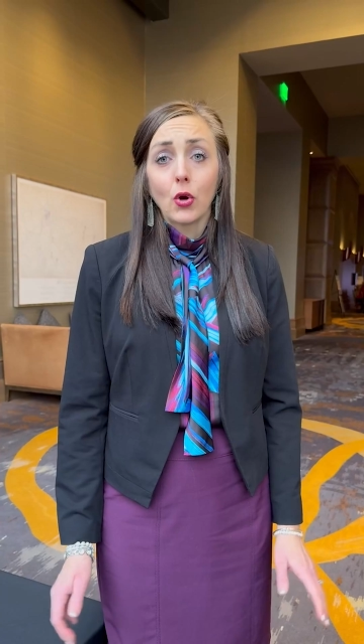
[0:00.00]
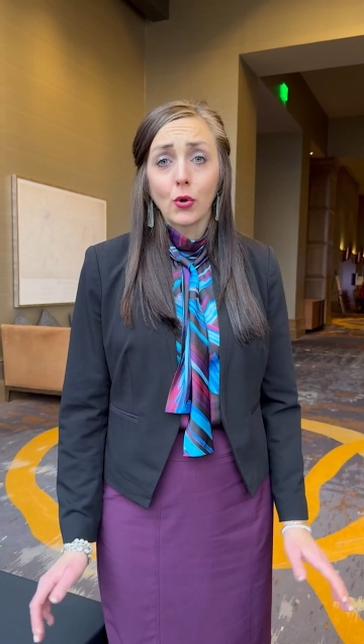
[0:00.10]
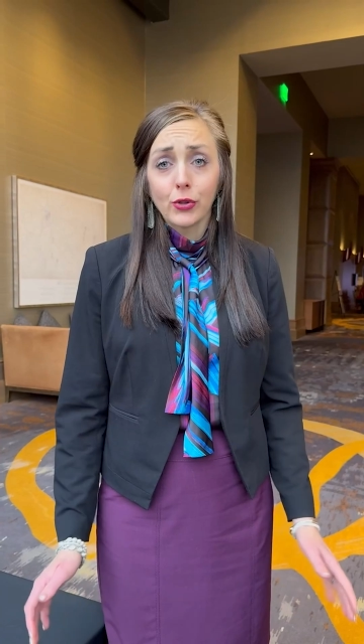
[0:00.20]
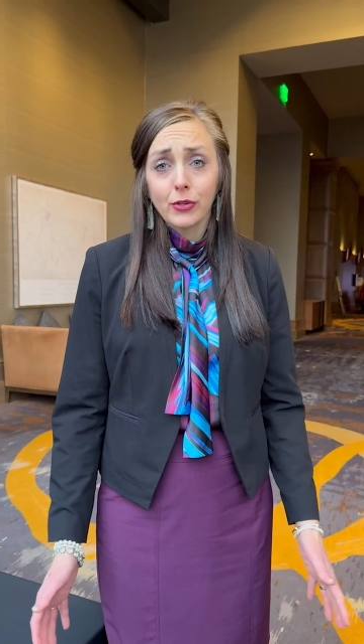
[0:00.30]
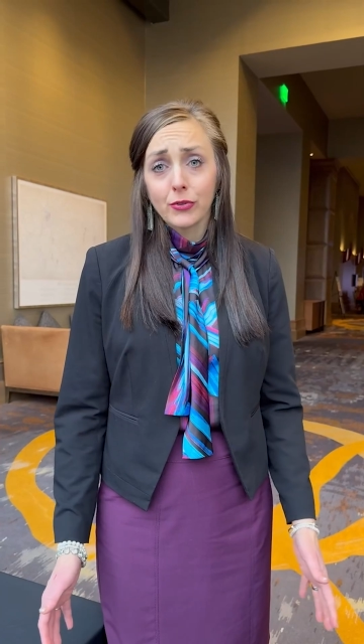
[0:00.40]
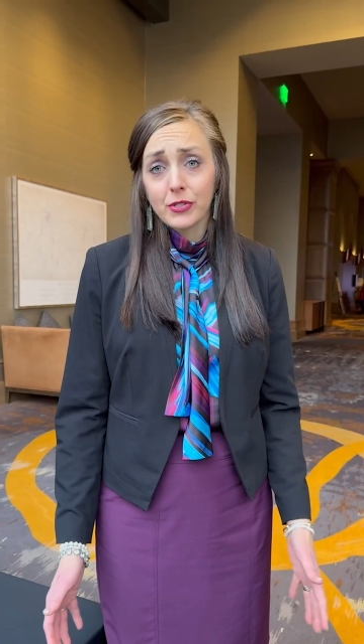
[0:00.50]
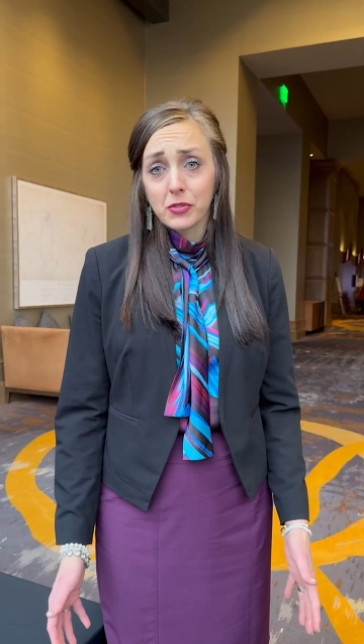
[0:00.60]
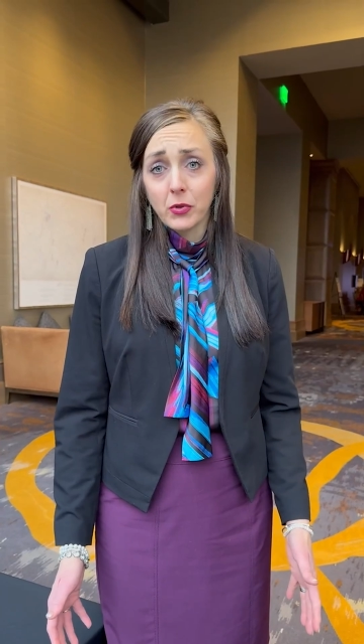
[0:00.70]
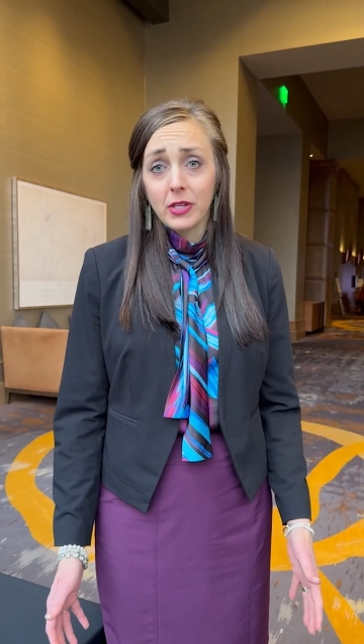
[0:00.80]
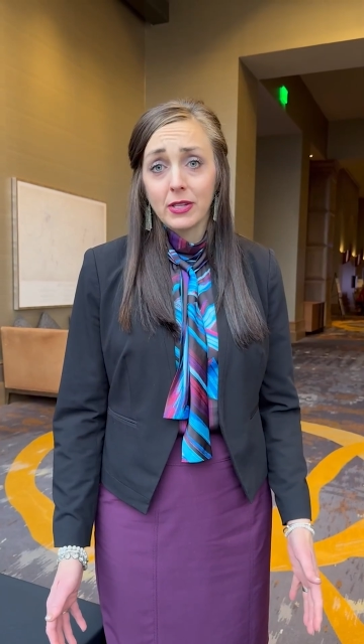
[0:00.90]
Earlier
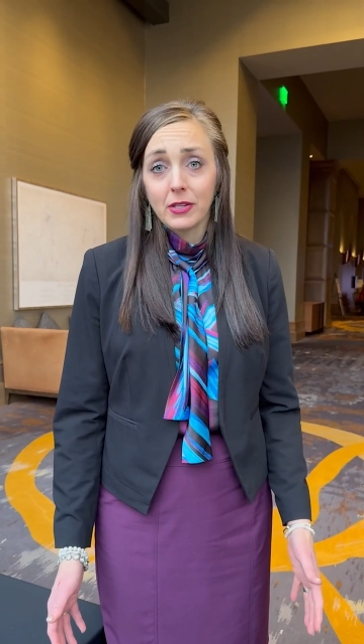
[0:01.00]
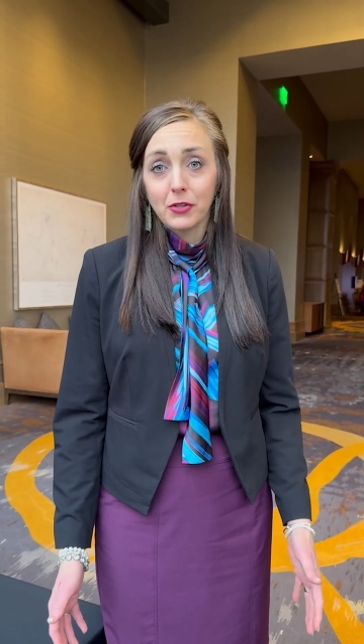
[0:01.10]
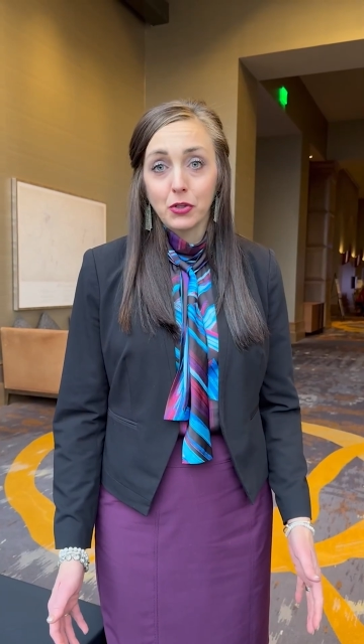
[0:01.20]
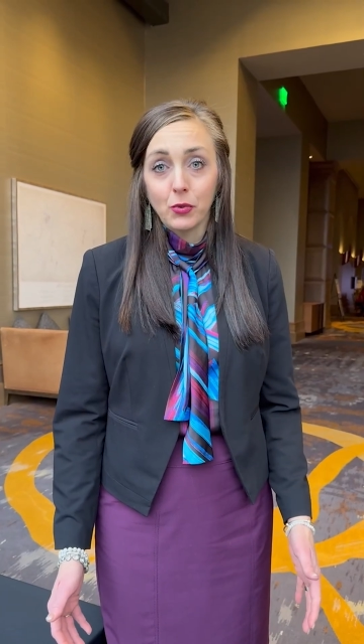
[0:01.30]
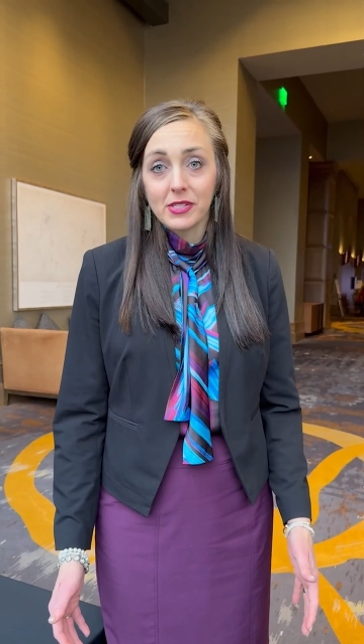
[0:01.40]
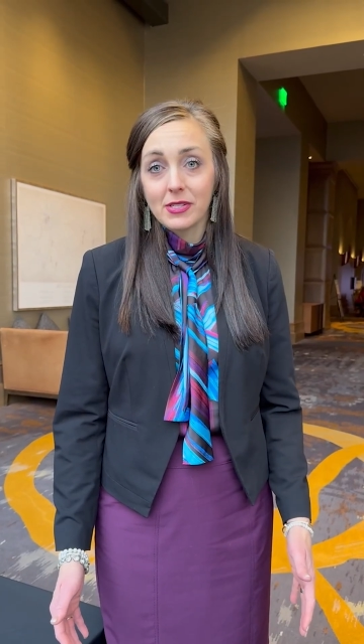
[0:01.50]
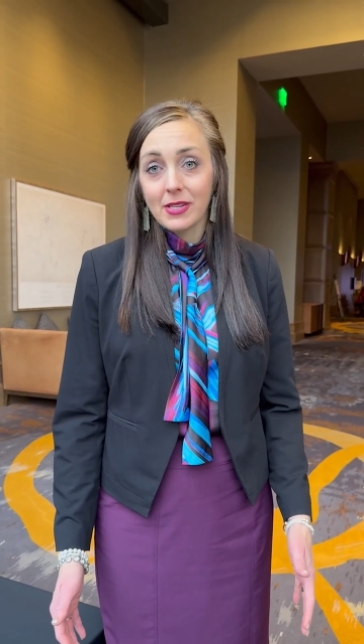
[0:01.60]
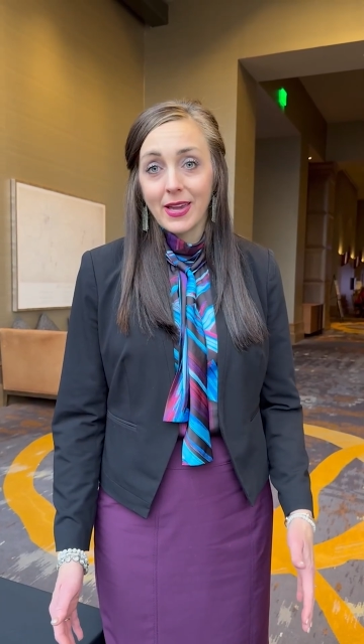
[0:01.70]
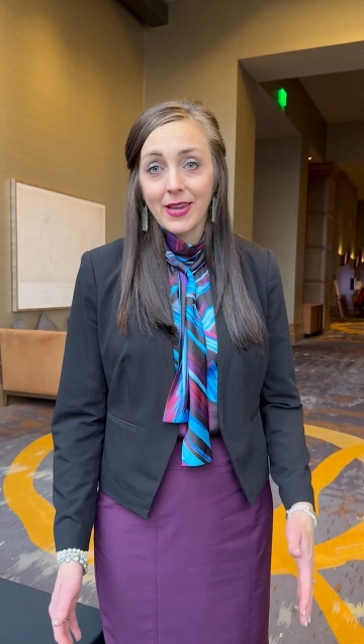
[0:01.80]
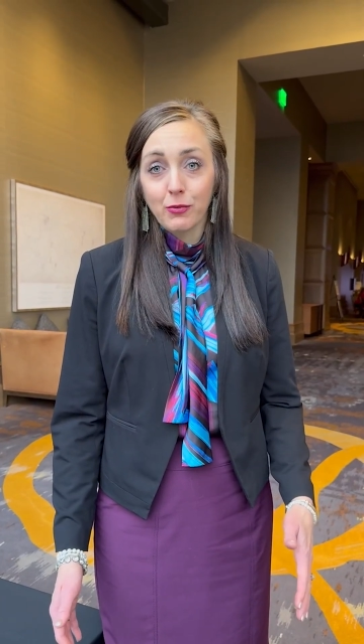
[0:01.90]
this week,
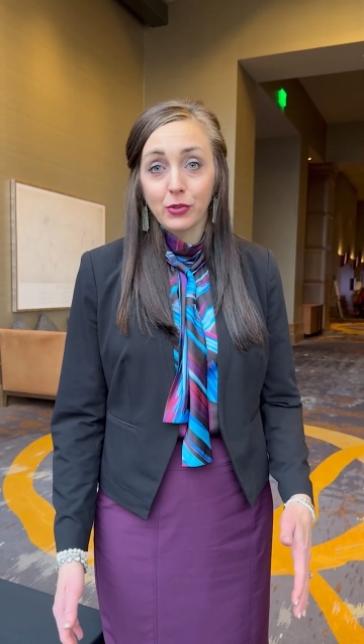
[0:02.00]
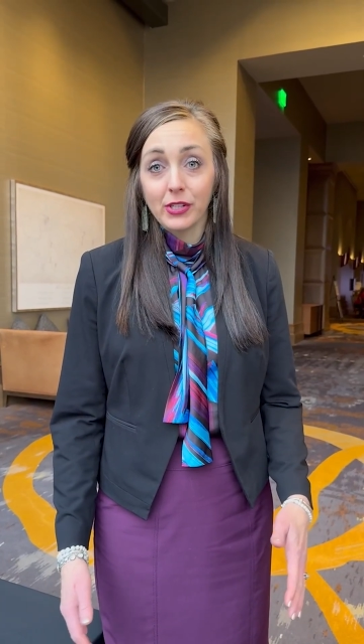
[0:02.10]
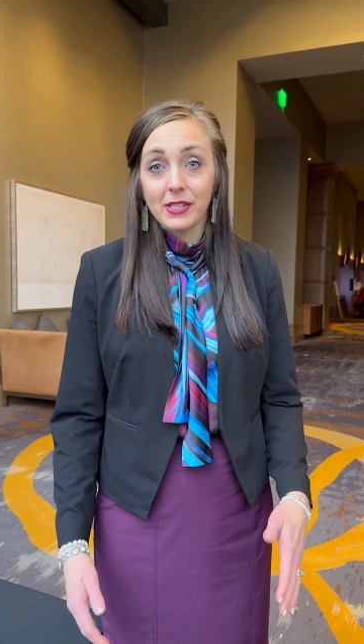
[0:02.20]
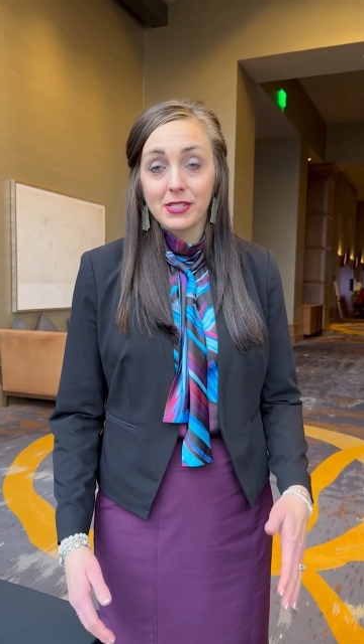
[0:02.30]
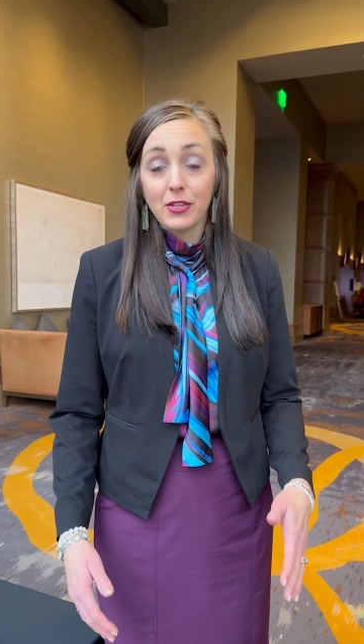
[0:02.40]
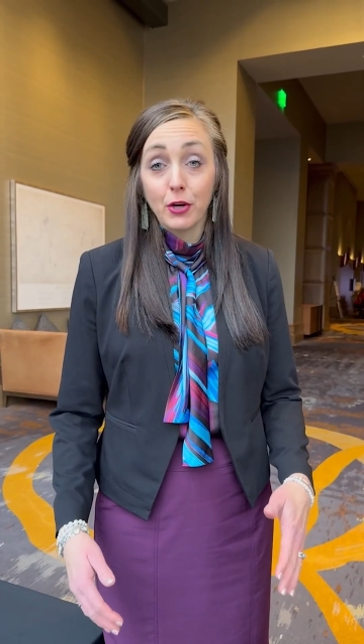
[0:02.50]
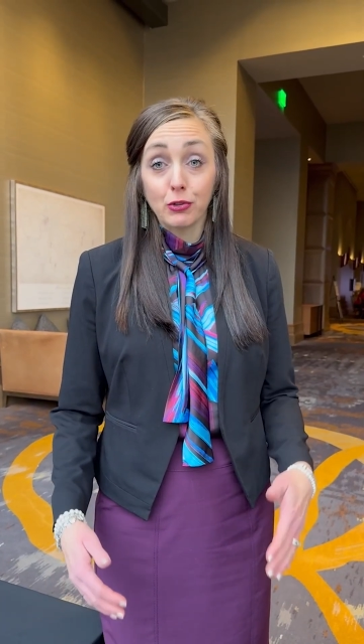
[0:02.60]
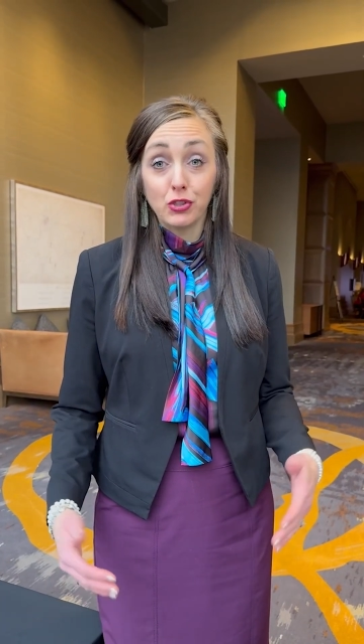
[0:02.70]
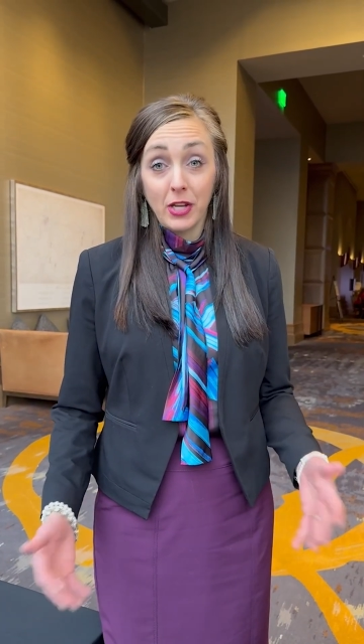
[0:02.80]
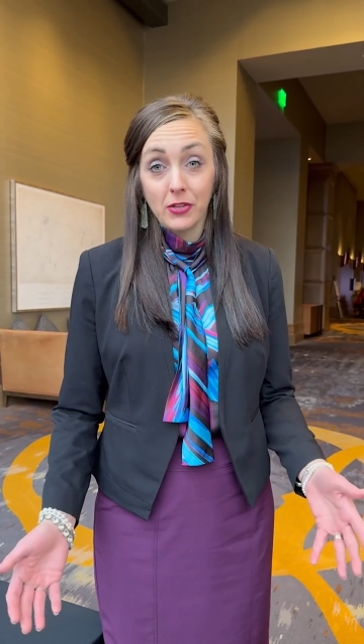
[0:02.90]
USDA released their
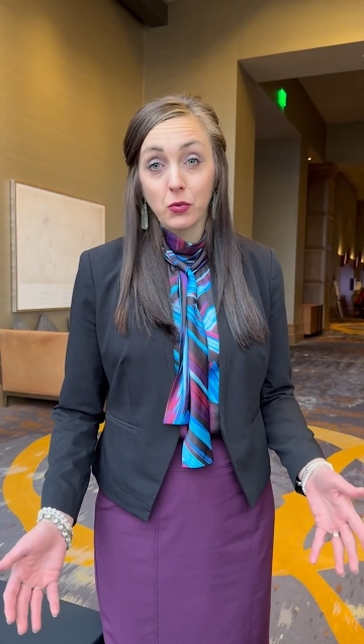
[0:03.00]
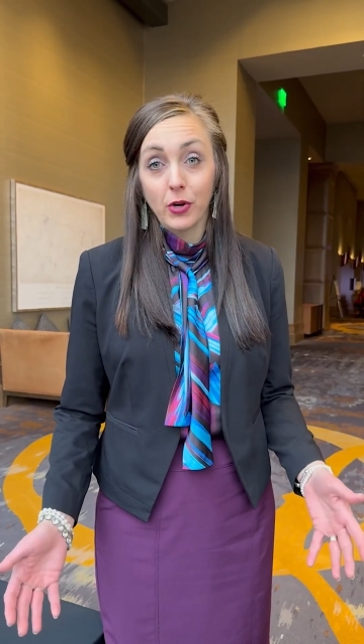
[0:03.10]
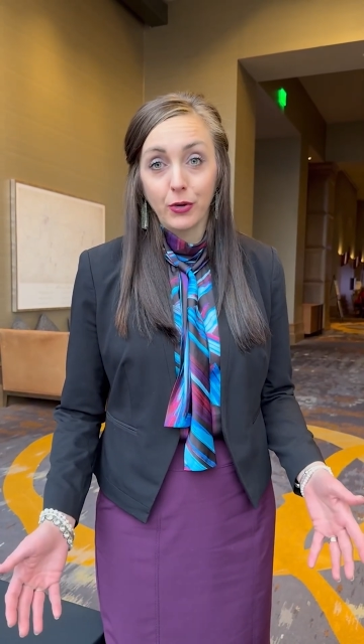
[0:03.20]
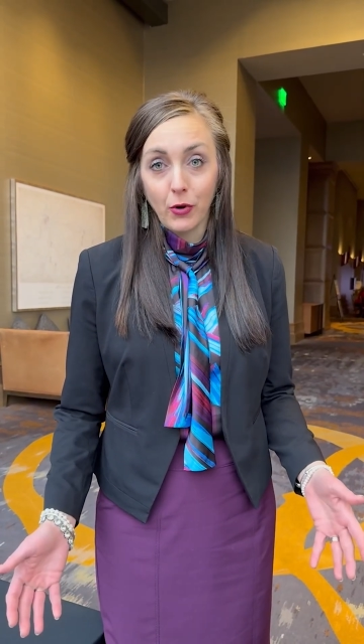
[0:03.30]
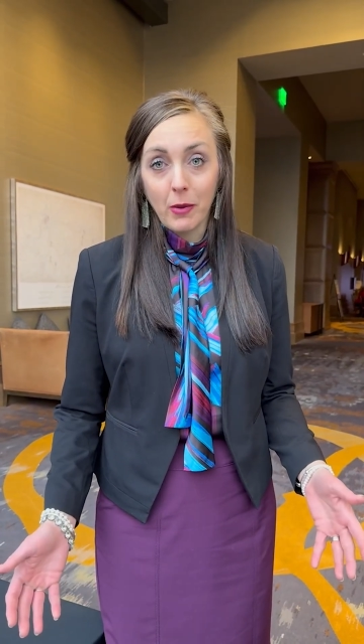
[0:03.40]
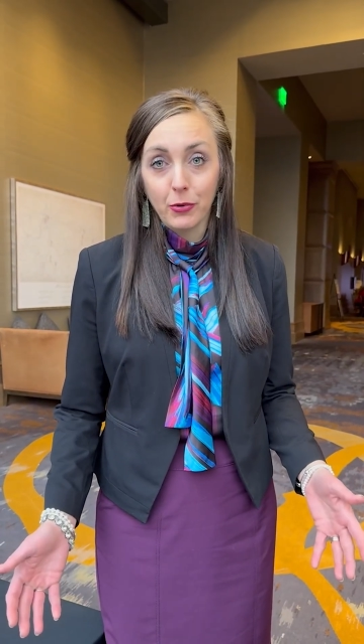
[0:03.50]
January crop